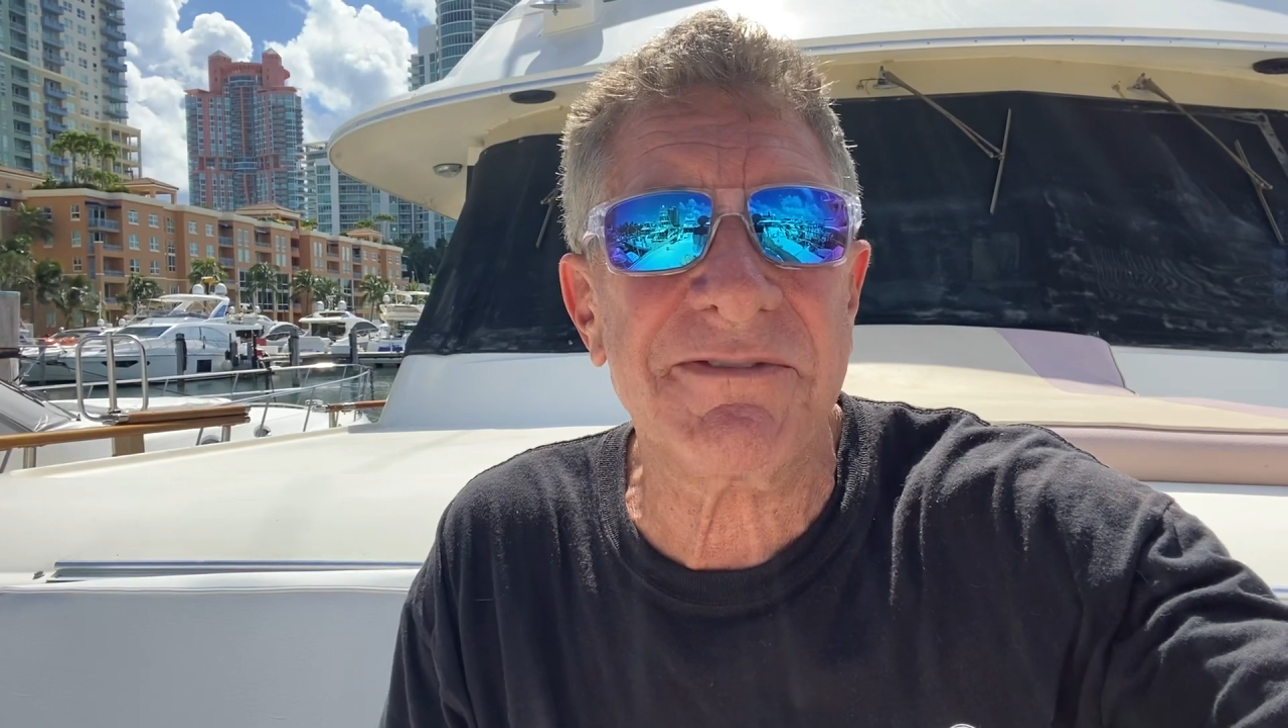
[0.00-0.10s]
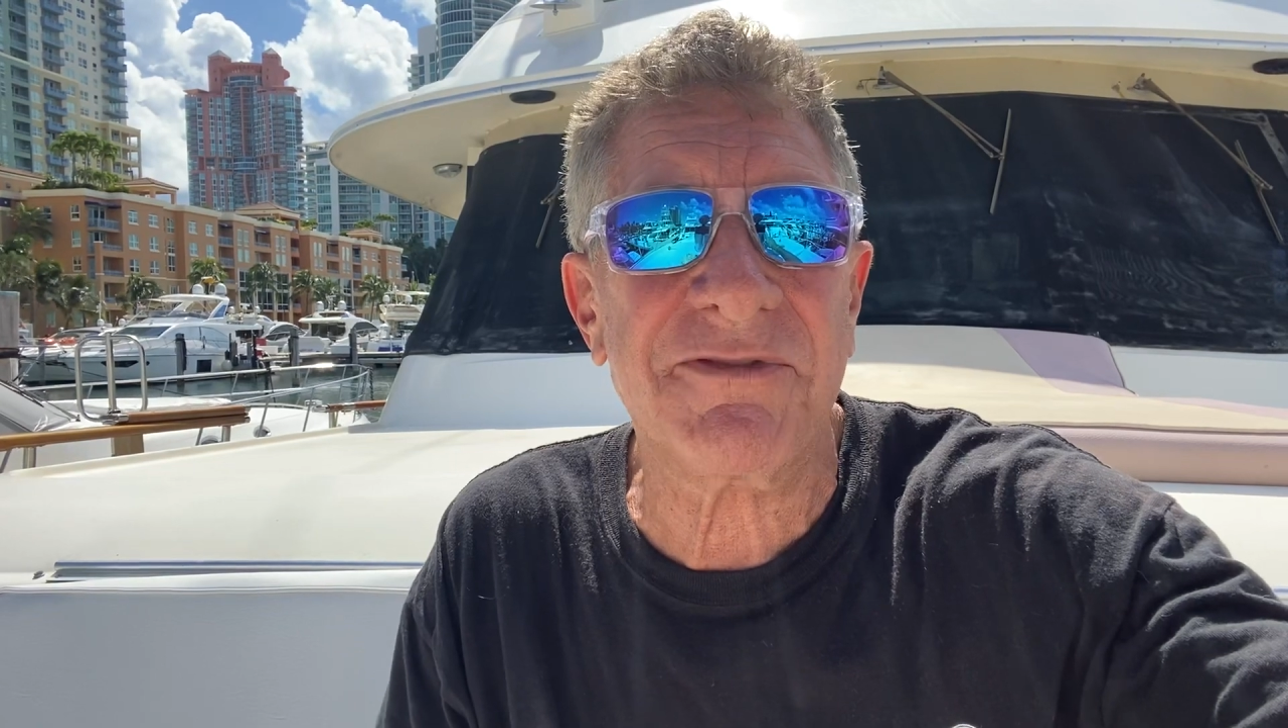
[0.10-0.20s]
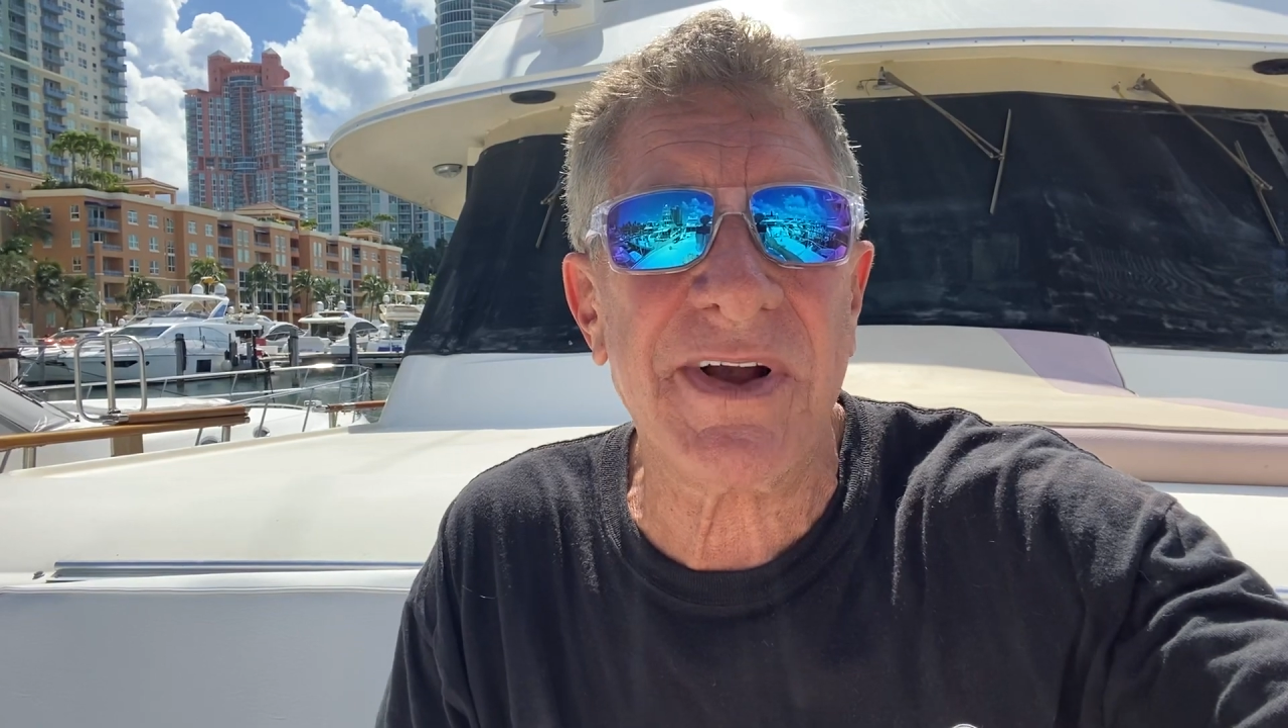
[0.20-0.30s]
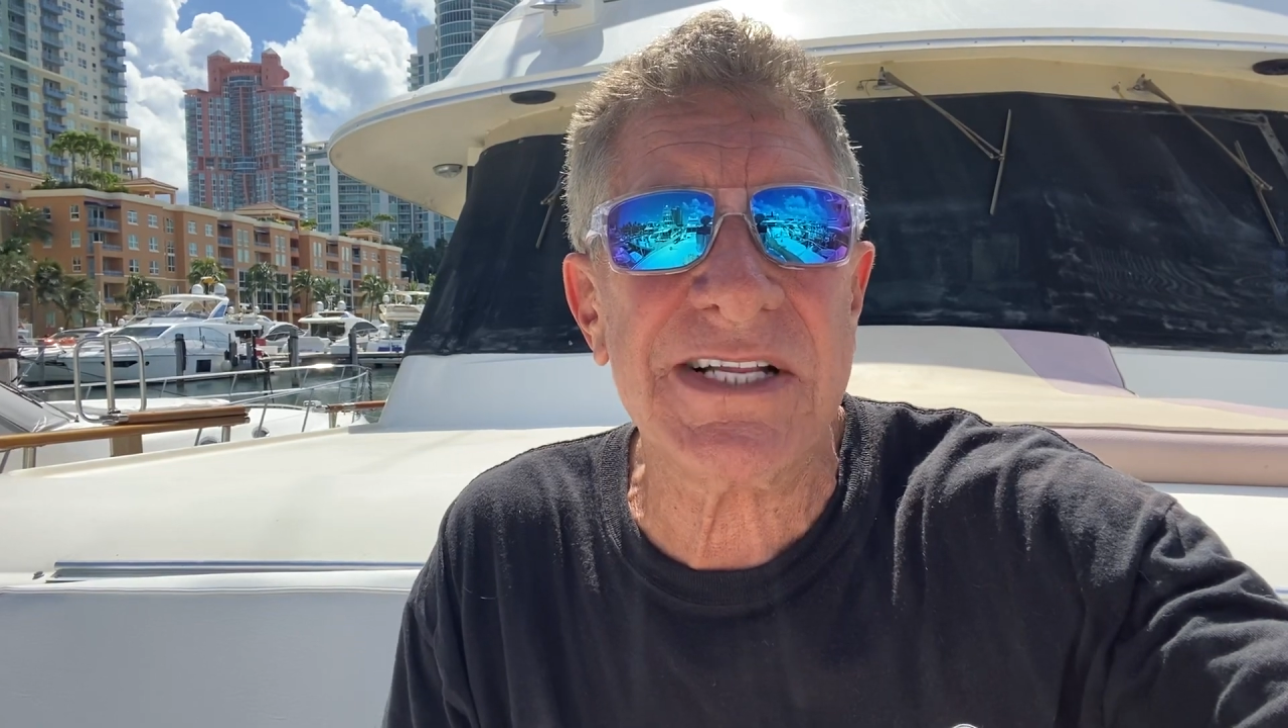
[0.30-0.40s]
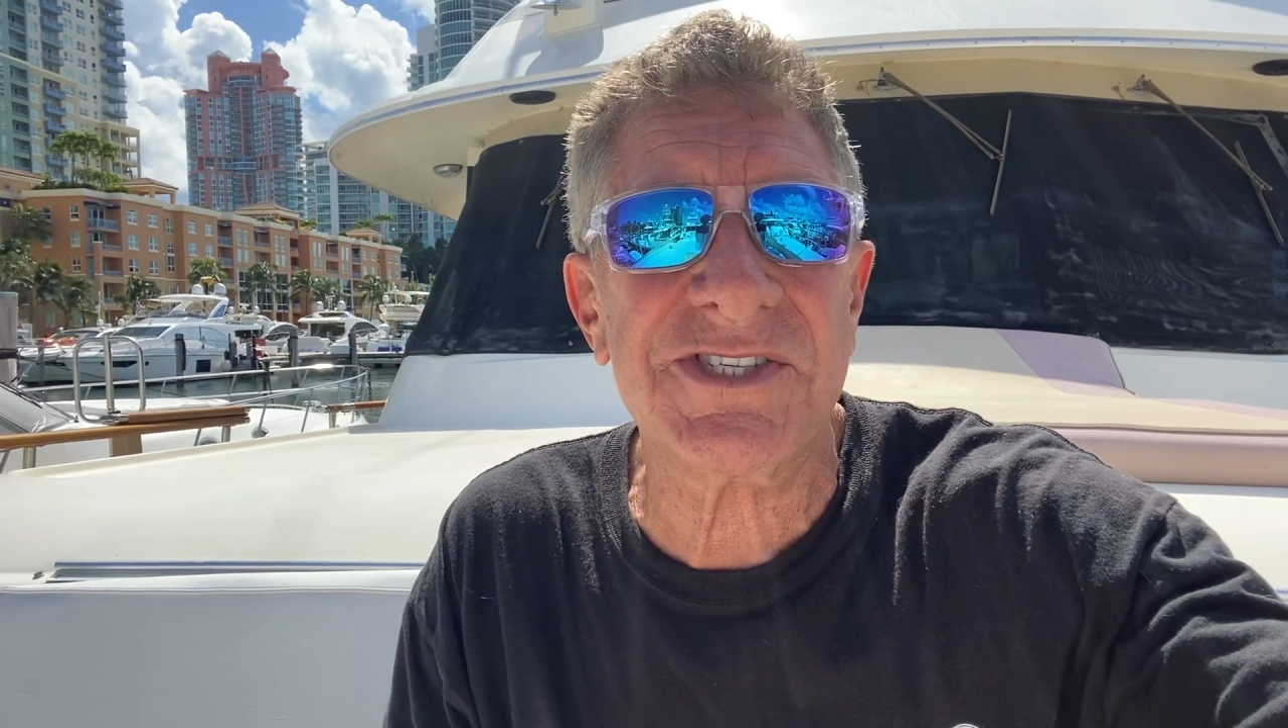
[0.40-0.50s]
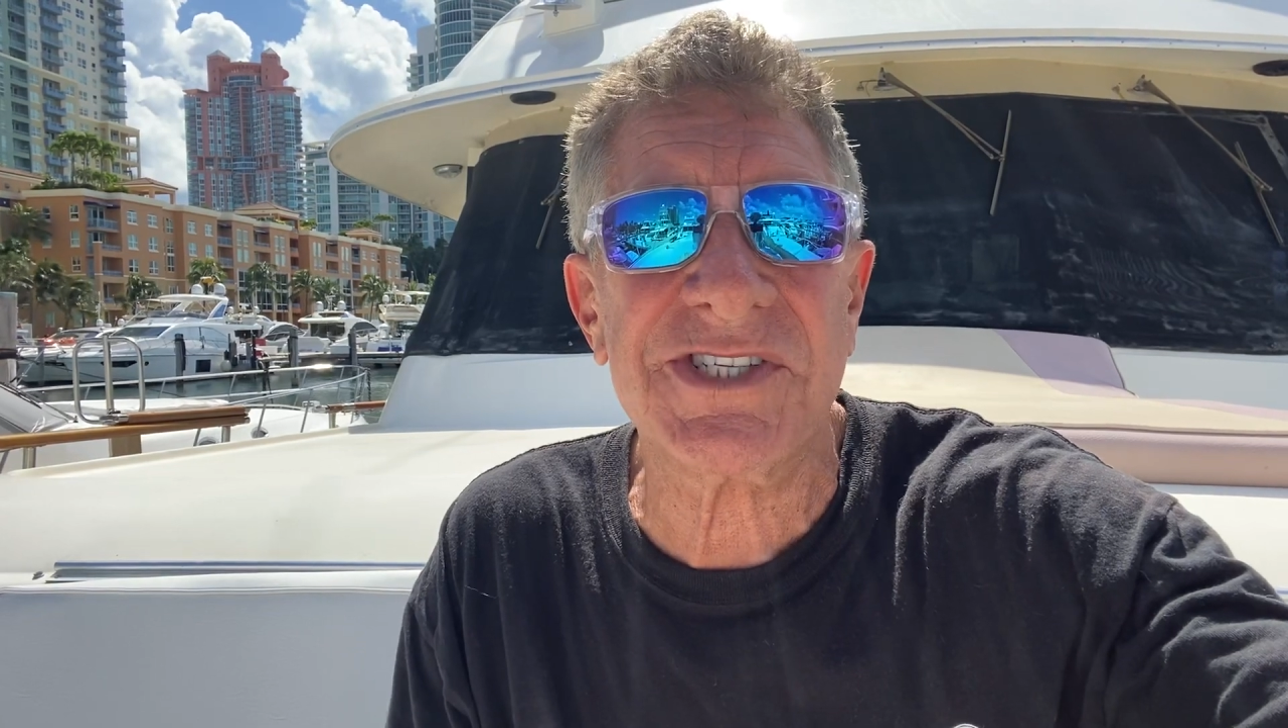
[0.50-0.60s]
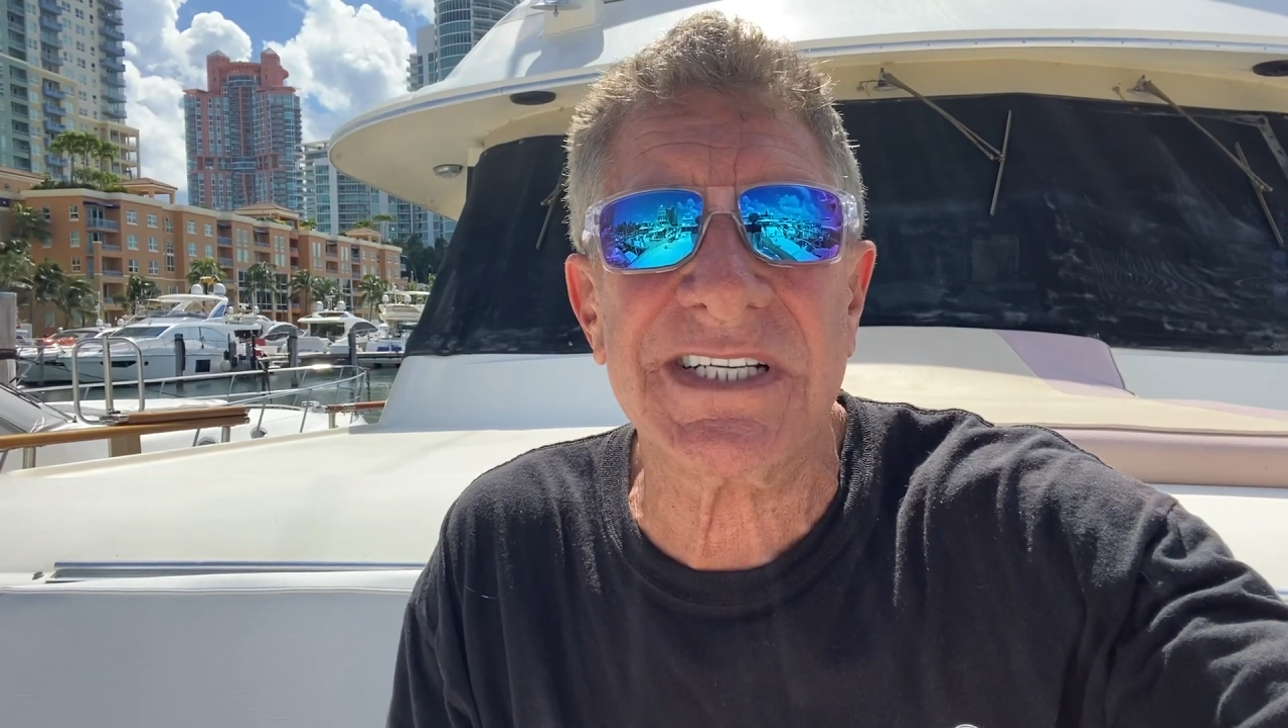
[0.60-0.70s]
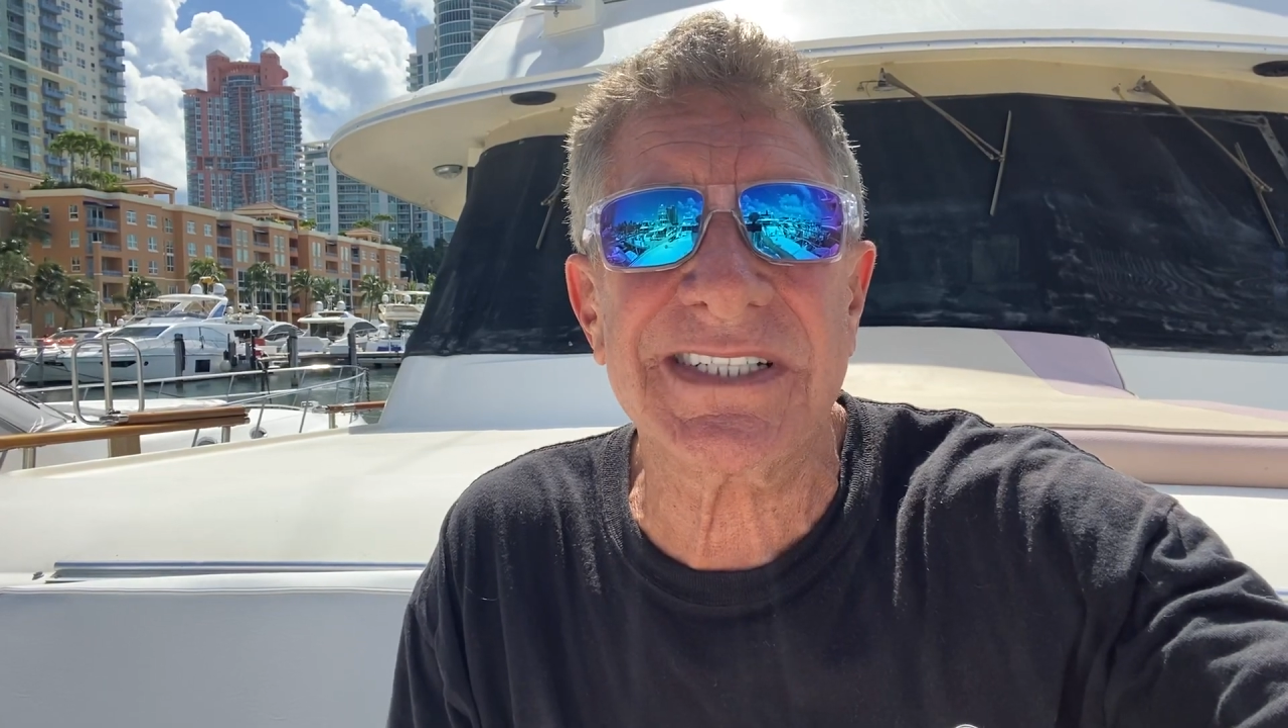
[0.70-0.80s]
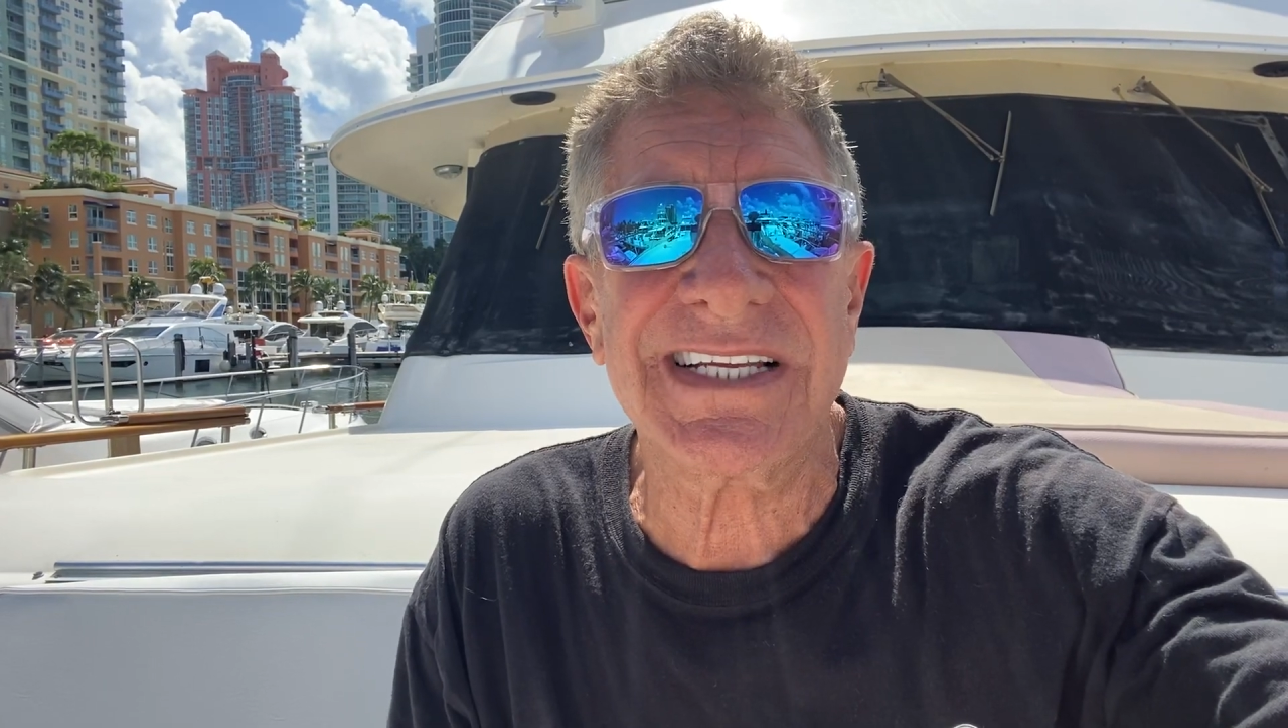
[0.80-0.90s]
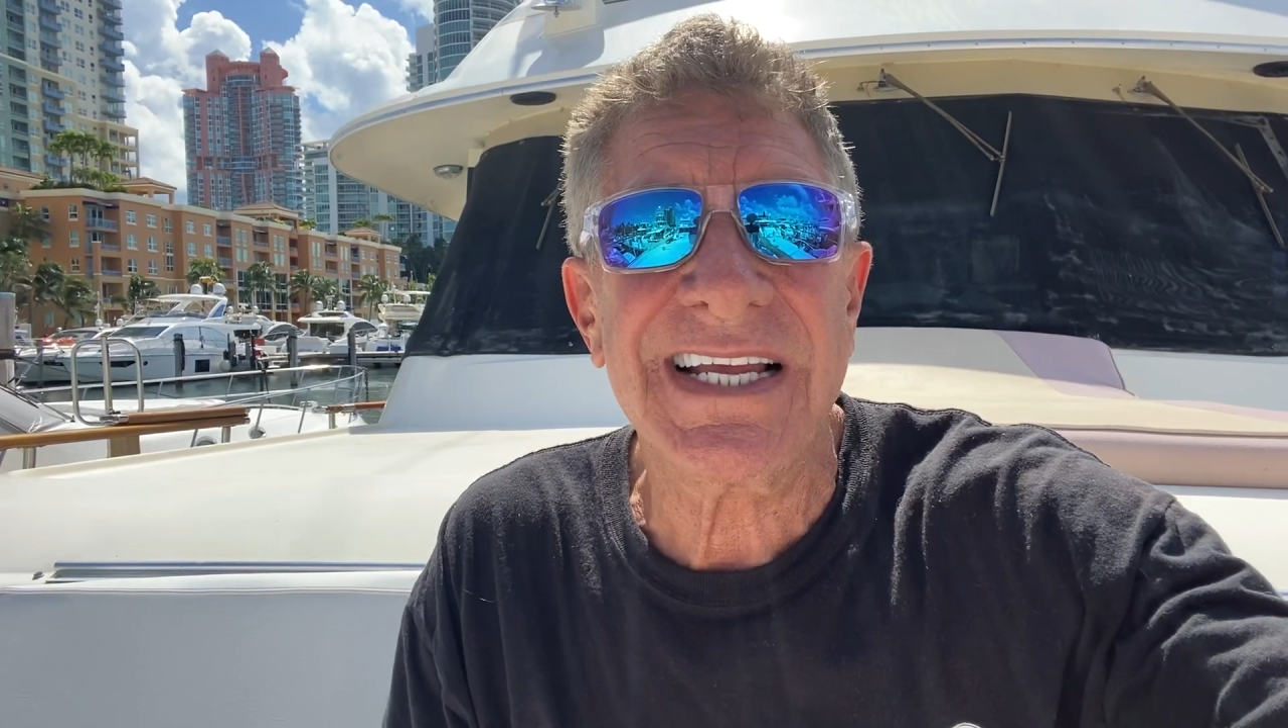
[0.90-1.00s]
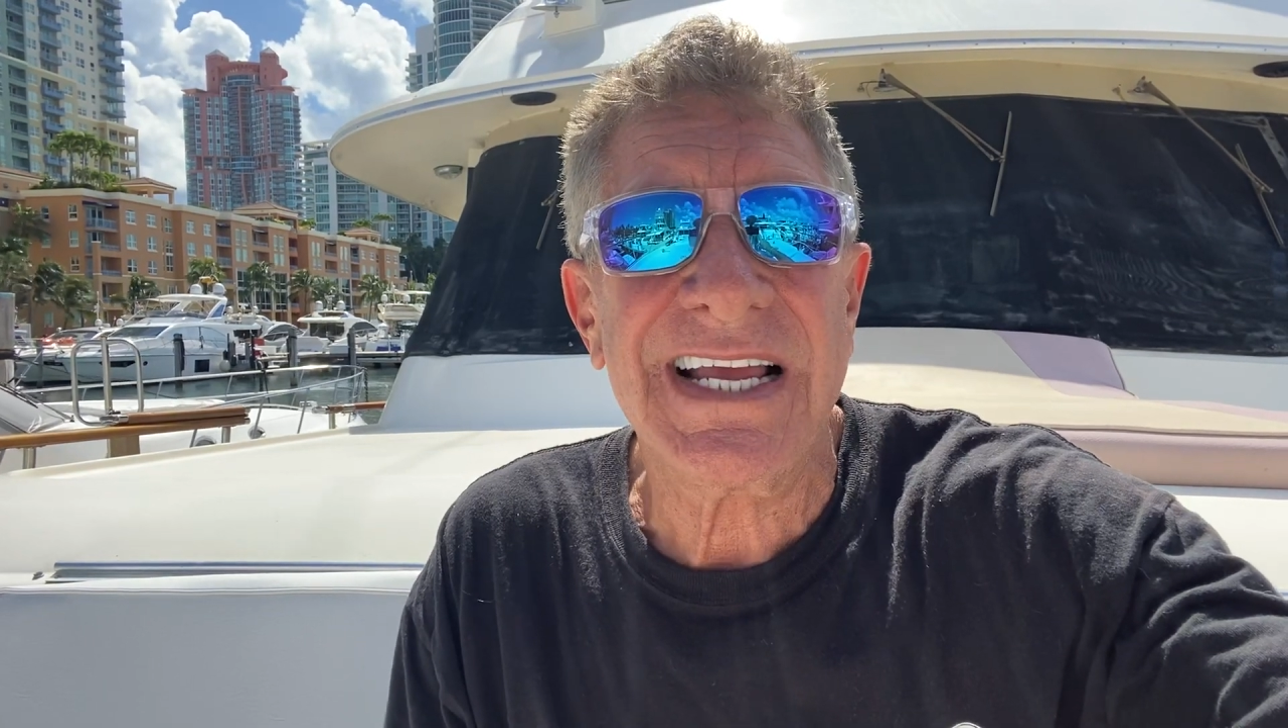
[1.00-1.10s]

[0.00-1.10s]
friends and